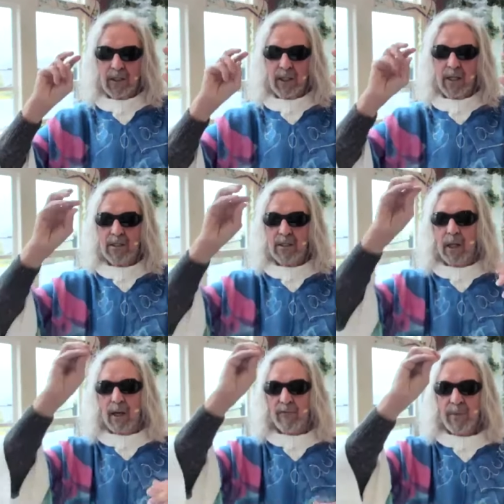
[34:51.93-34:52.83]
It is,
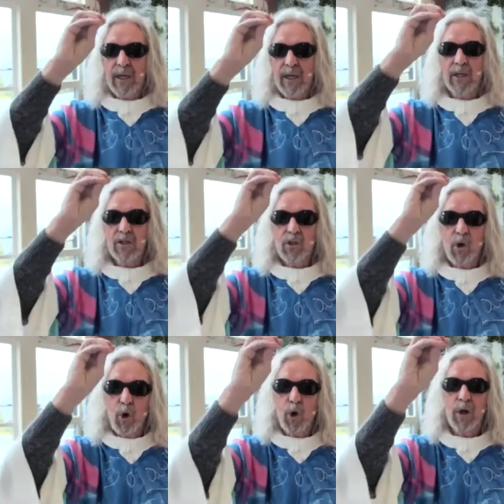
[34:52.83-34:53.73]
for me, it is
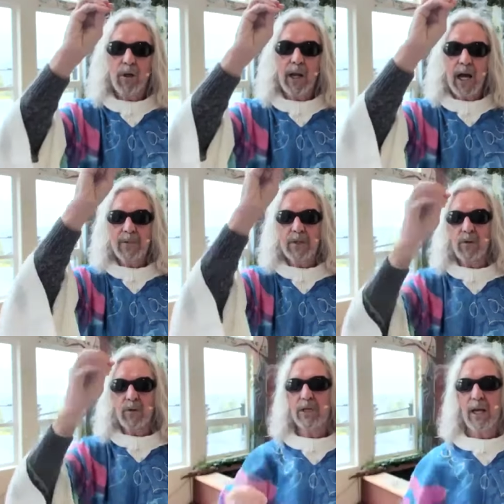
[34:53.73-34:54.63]
total,
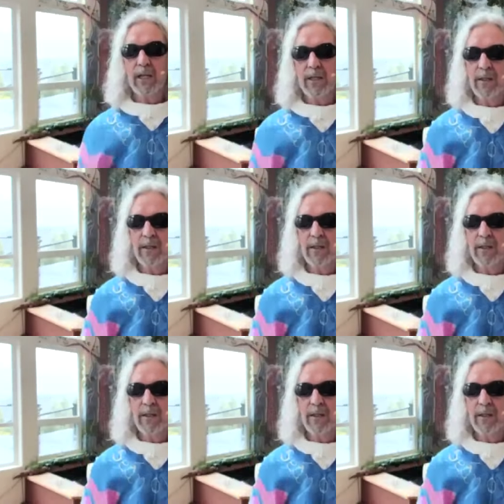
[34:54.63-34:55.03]
absolute reality.